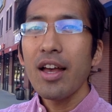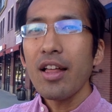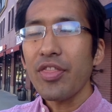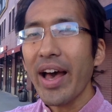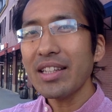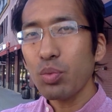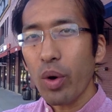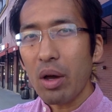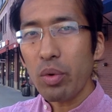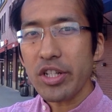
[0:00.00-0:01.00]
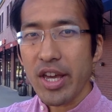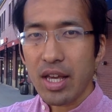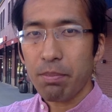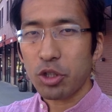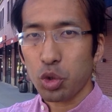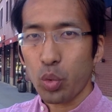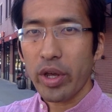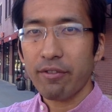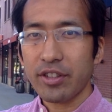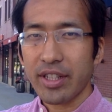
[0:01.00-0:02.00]
That's why we take up a story
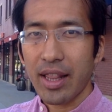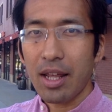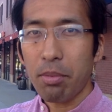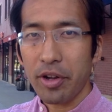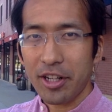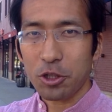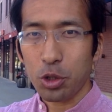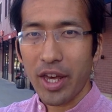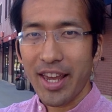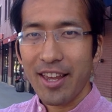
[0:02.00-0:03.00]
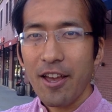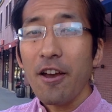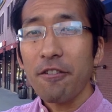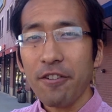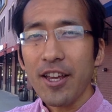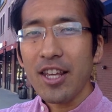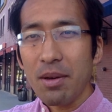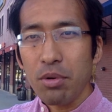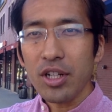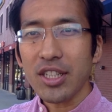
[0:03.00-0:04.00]
of a celebrity today. Finding
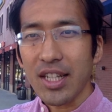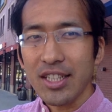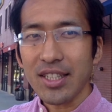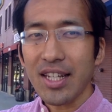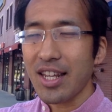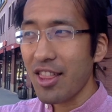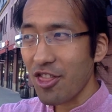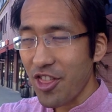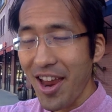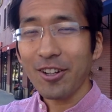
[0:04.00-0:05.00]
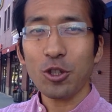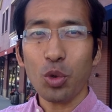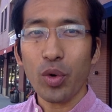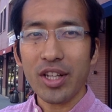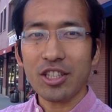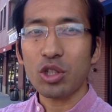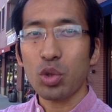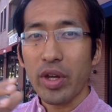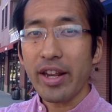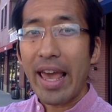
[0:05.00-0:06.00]
Buddhist insight in their stories
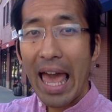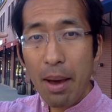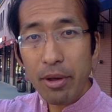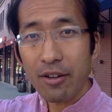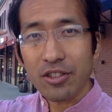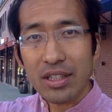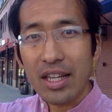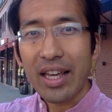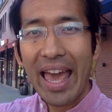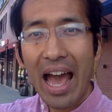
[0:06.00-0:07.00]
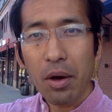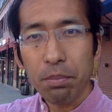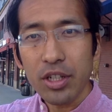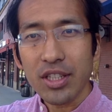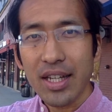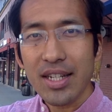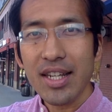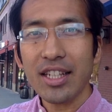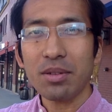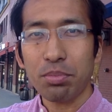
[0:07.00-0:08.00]
create a habit of seeing how Buddhist
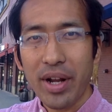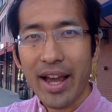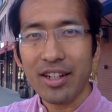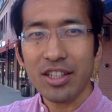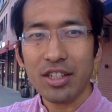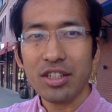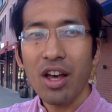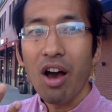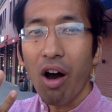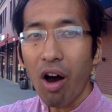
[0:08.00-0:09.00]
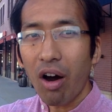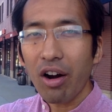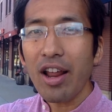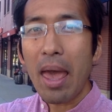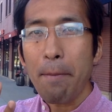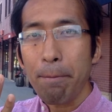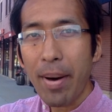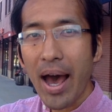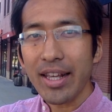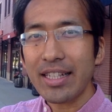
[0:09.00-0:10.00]
ideas and practices are
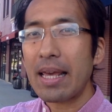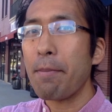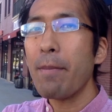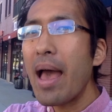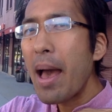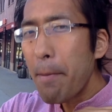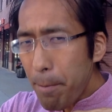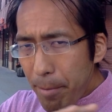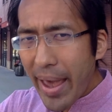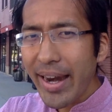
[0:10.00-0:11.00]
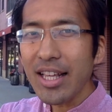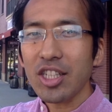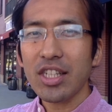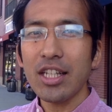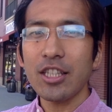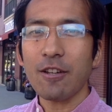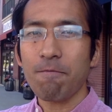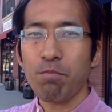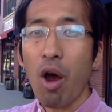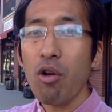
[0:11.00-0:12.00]
embodied in many scenes
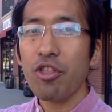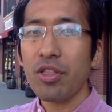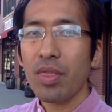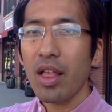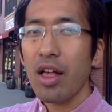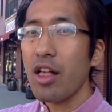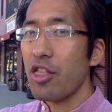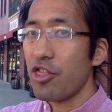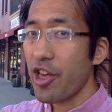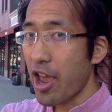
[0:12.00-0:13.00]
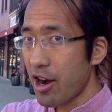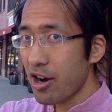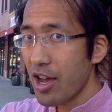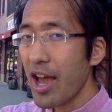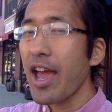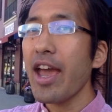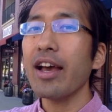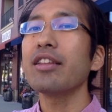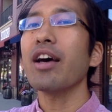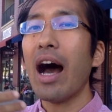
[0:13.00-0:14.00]
of both their
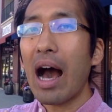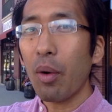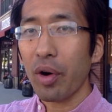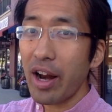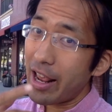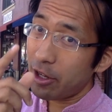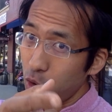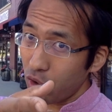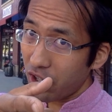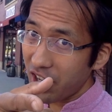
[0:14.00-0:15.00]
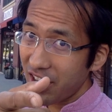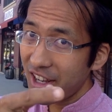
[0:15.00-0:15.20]
and our and your